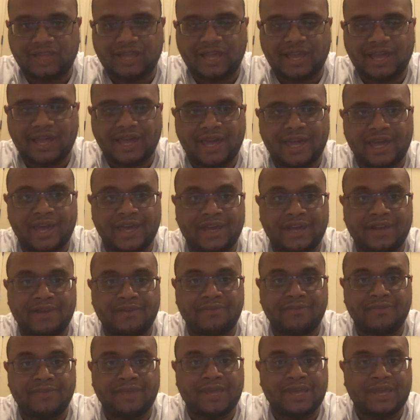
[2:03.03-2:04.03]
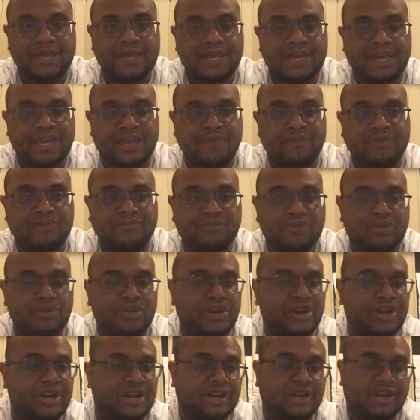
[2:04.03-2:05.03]
And he was
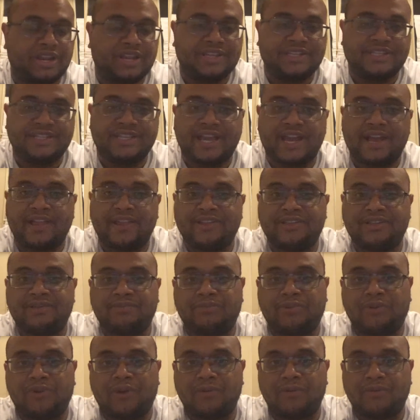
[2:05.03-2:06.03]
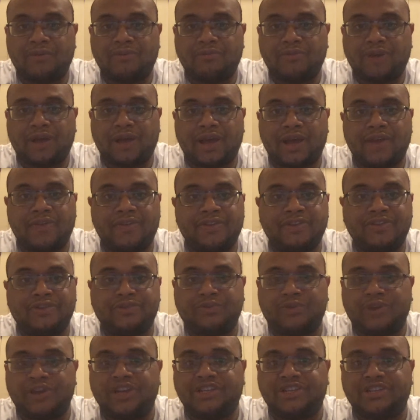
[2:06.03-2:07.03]
murdered in his Dallas apartment by this
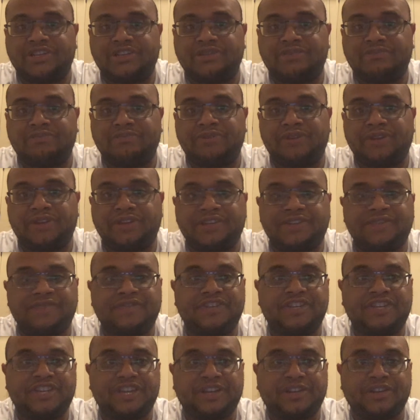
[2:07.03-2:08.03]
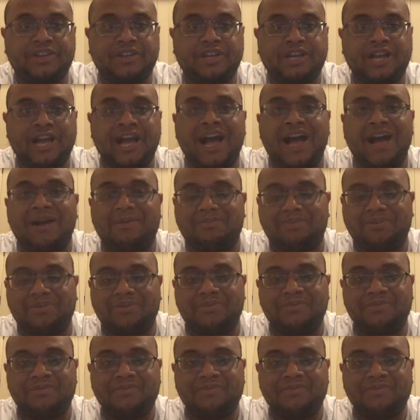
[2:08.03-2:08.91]
racist piece of shit cop.